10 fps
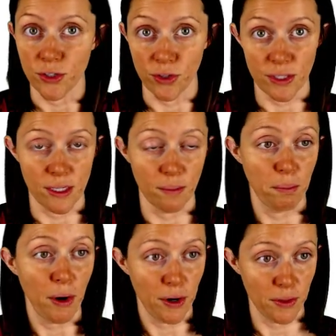or the sum of
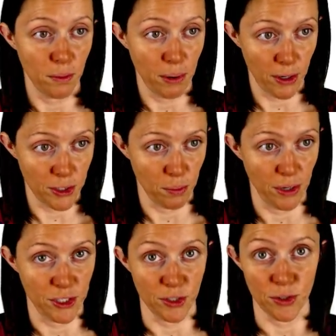the partial
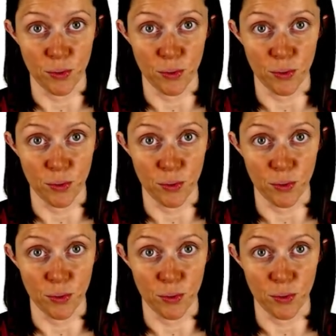pressures,